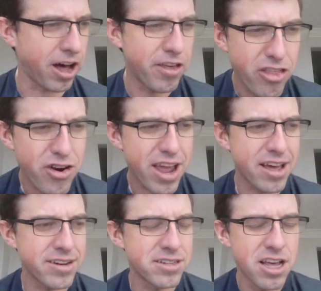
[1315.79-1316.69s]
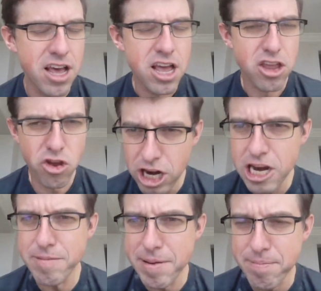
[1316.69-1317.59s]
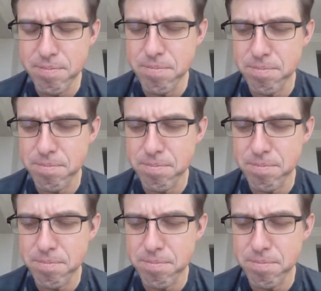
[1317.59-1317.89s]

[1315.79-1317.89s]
On the other hand, you need to be